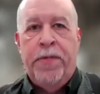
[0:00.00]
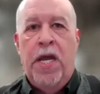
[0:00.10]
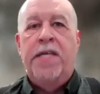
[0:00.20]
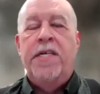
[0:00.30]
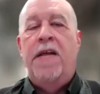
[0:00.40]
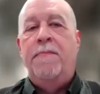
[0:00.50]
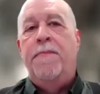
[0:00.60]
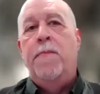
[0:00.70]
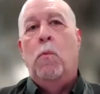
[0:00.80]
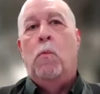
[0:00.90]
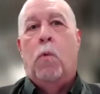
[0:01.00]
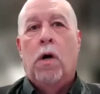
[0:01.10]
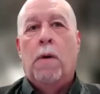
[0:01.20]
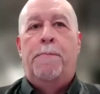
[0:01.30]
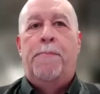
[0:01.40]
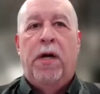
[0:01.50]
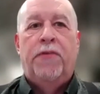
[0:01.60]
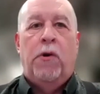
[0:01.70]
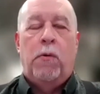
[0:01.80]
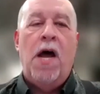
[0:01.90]
And we're
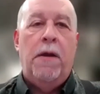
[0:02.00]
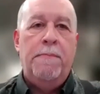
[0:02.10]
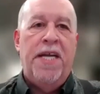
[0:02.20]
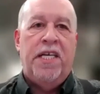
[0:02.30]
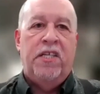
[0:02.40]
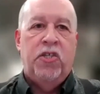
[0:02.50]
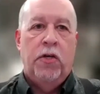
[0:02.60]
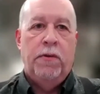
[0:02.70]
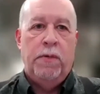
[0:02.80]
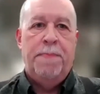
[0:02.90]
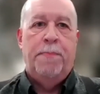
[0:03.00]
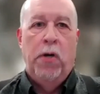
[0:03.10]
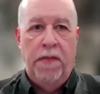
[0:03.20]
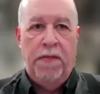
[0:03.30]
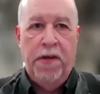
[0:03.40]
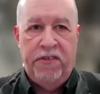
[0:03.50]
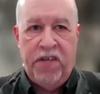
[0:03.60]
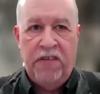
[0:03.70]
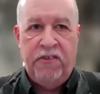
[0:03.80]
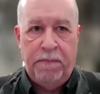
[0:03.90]
built around making sure that we put those
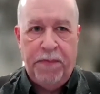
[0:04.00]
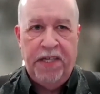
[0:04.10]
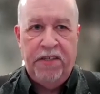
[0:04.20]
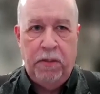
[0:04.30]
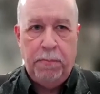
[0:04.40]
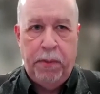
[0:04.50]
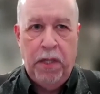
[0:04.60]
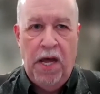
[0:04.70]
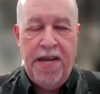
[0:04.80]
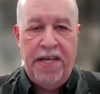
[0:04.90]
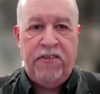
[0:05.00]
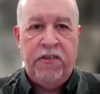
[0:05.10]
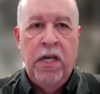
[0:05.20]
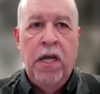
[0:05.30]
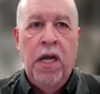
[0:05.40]
kinds of things in place,